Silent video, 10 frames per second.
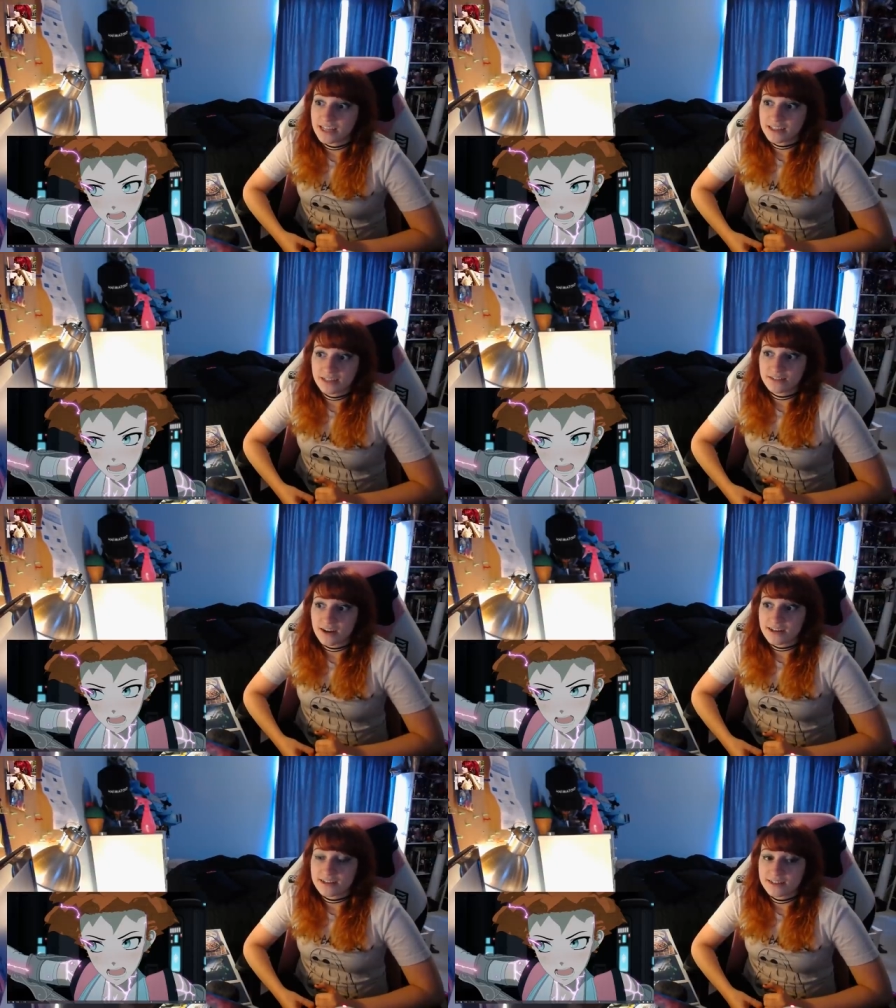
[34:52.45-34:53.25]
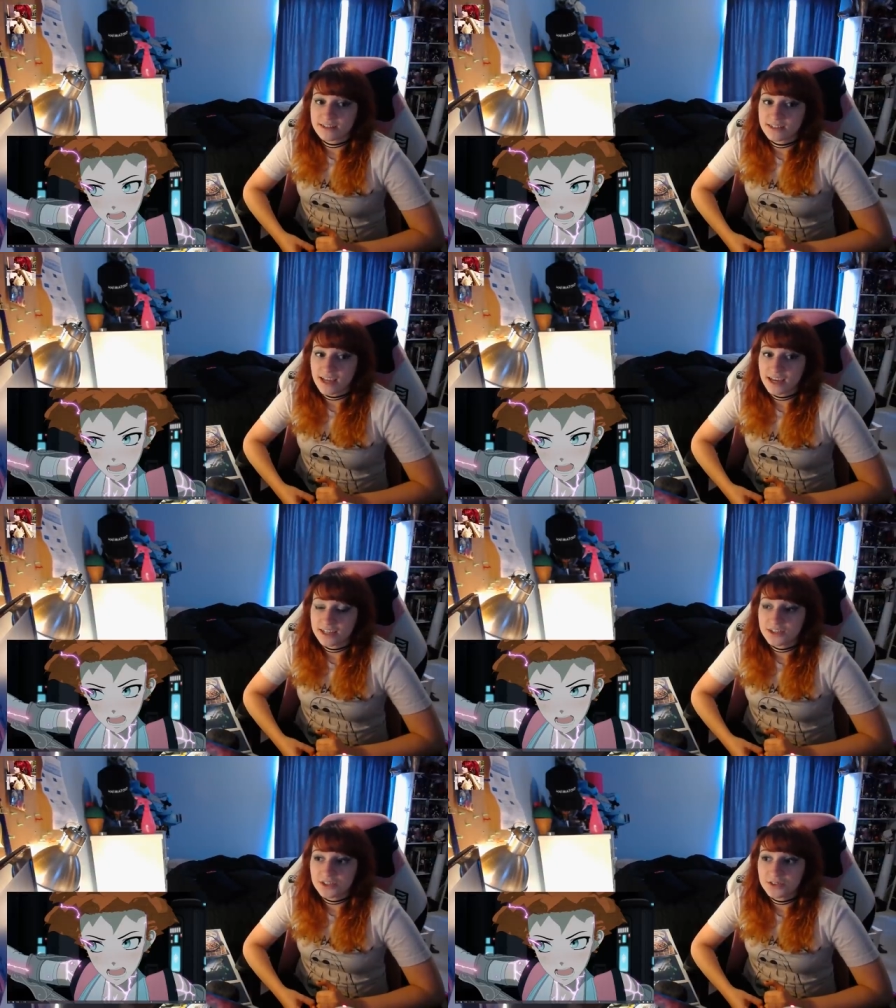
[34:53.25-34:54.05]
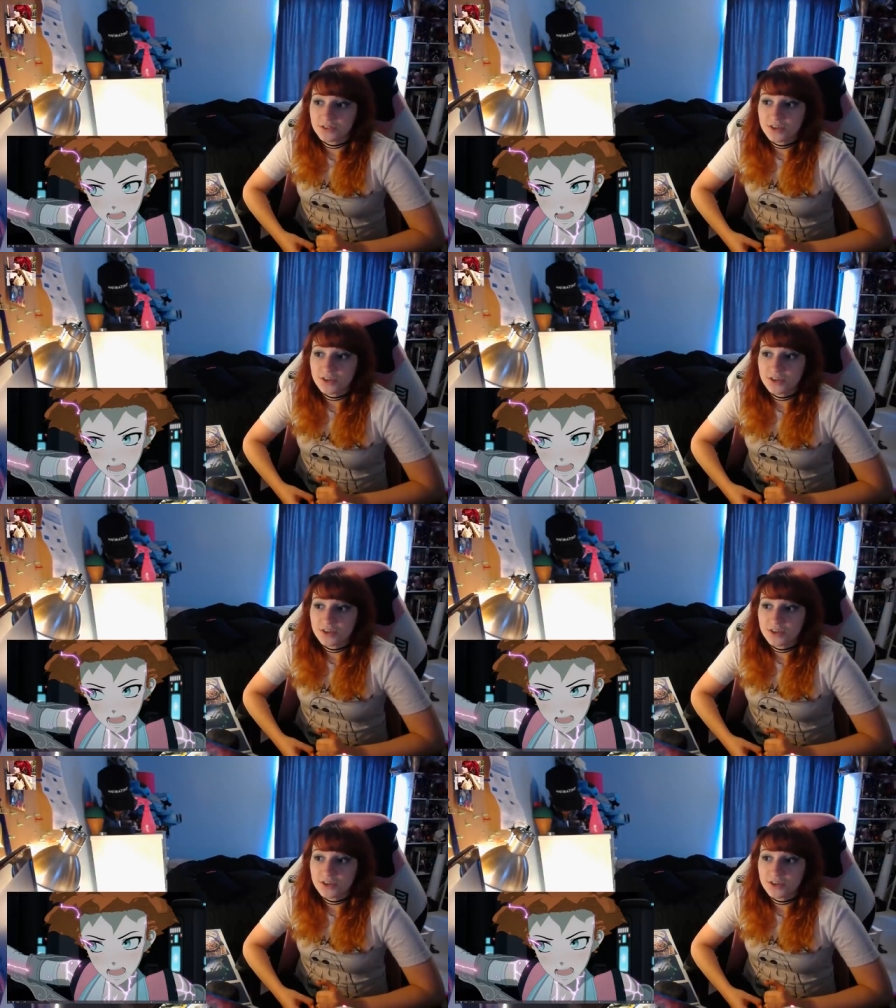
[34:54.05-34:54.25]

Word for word: like her eyes kind of do,